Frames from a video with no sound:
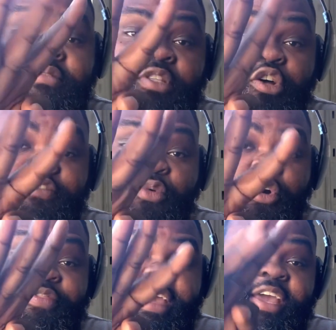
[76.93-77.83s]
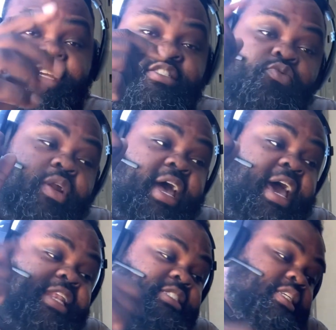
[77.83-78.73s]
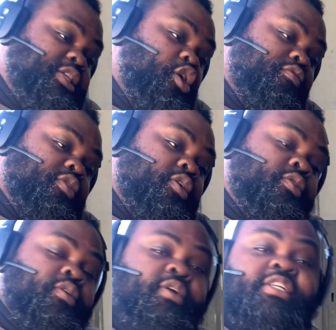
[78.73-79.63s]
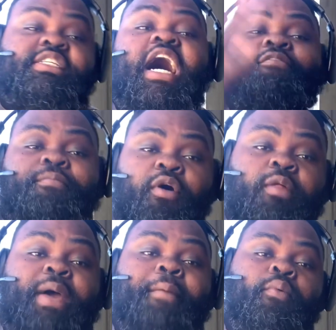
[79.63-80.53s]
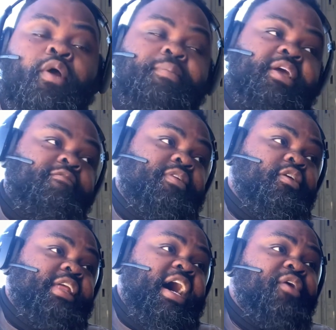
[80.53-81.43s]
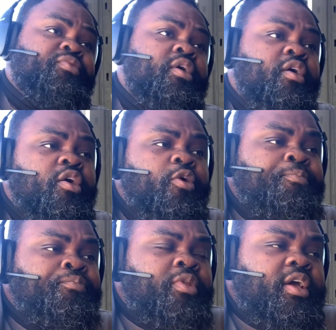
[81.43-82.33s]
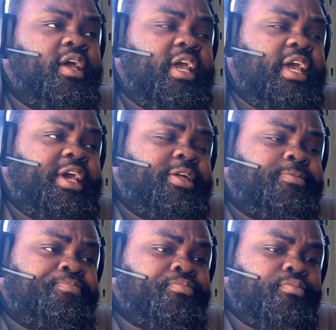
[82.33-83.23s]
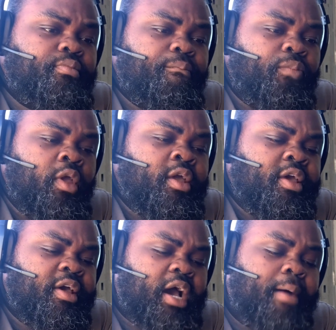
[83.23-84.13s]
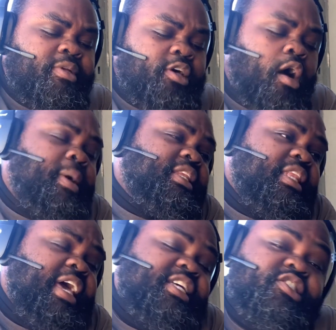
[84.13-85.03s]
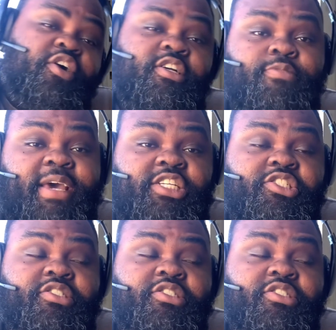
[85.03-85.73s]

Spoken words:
Those 4 things is what I had to send over, aside from all the paperwork being filled out. And I'm gonna talk about the Landstar inspection.